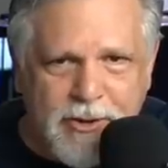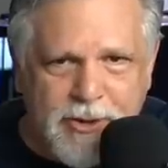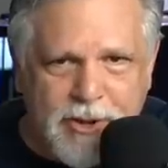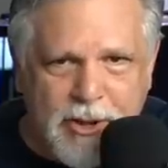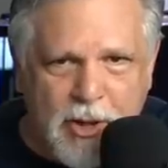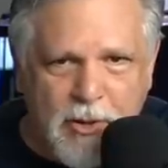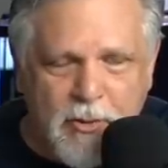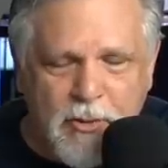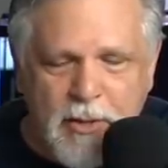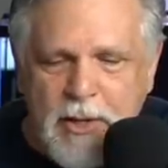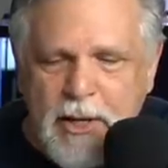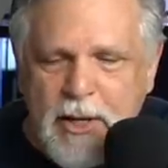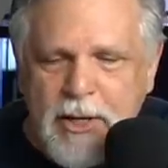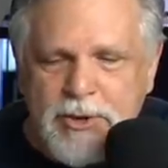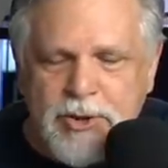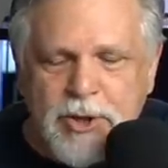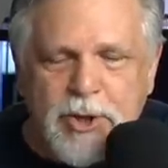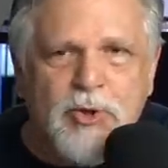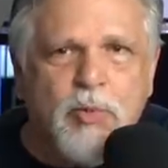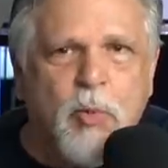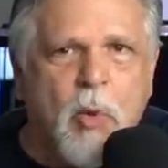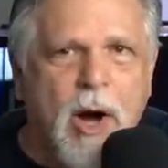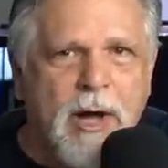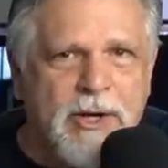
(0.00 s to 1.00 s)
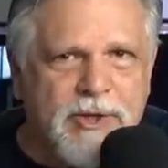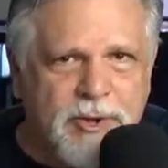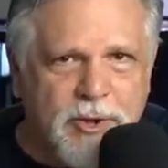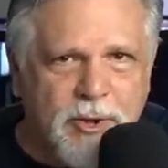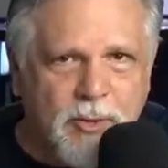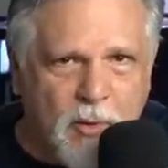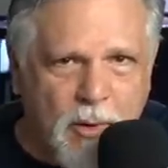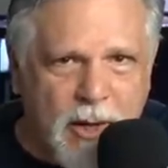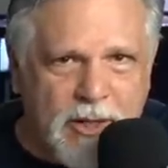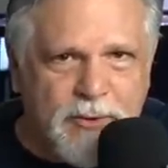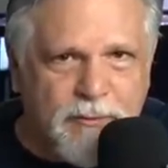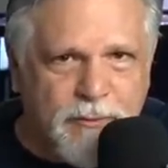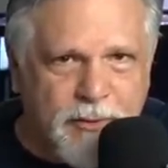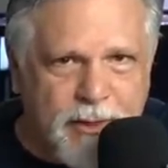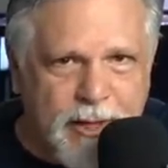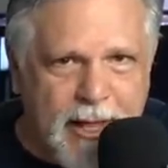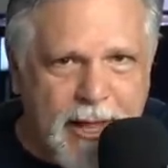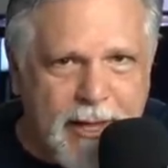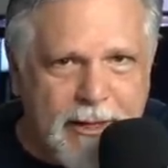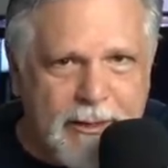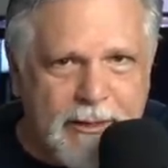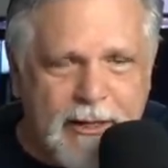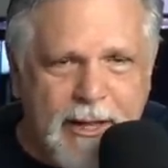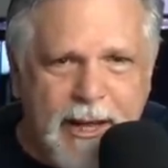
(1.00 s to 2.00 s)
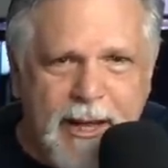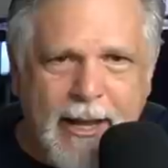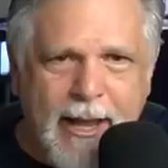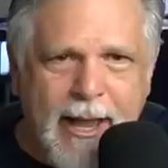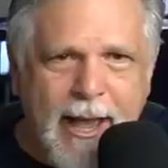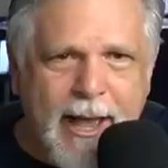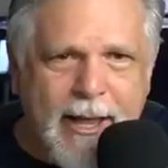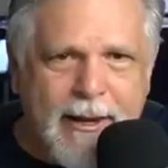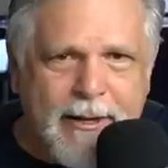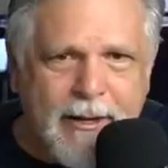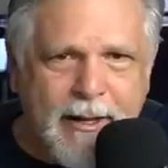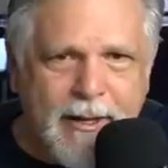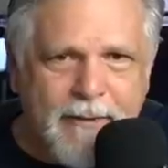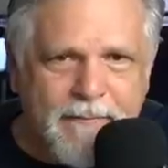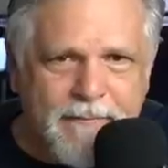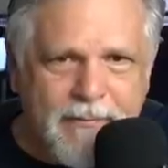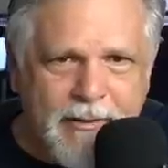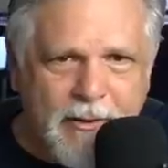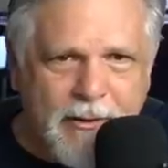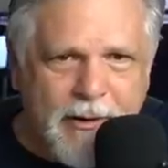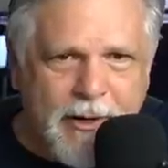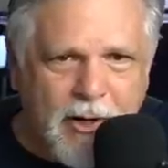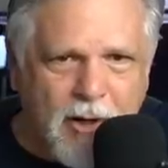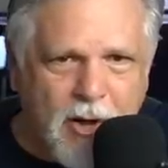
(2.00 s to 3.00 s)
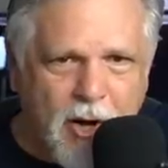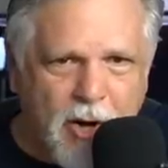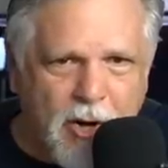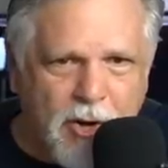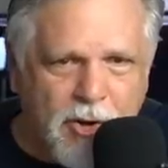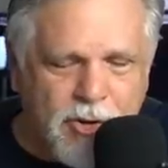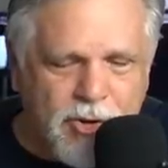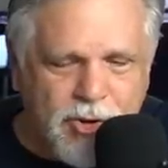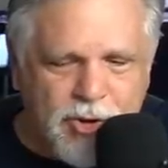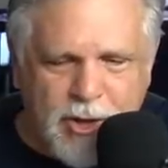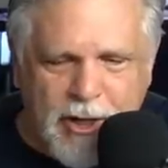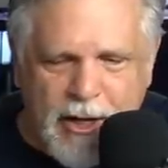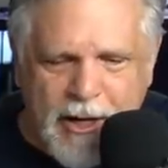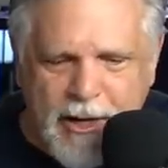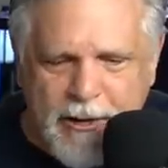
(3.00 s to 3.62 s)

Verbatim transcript: So just watch for that. I had a very large